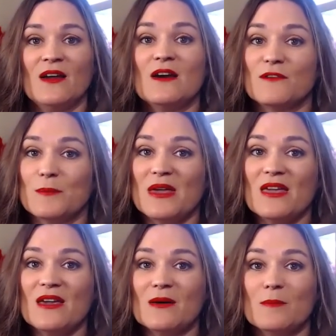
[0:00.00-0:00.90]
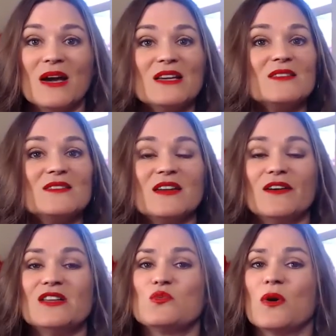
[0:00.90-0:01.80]
For me, my
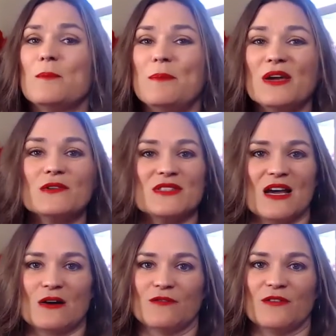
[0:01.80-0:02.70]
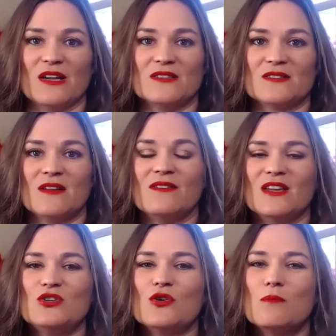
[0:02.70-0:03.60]
cesareans were a bigger sacrifice. They
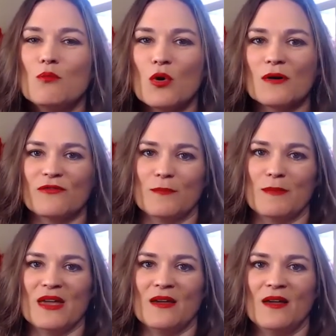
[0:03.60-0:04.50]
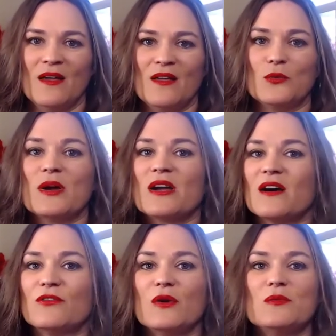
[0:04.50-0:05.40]
took more from me. The
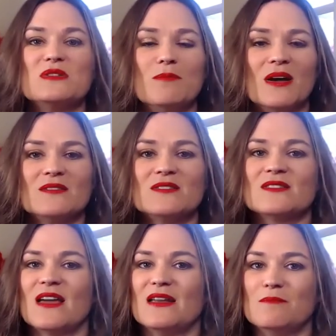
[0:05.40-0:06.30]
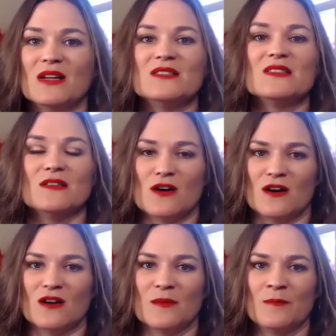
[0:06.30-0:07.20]
recovery was months and months long.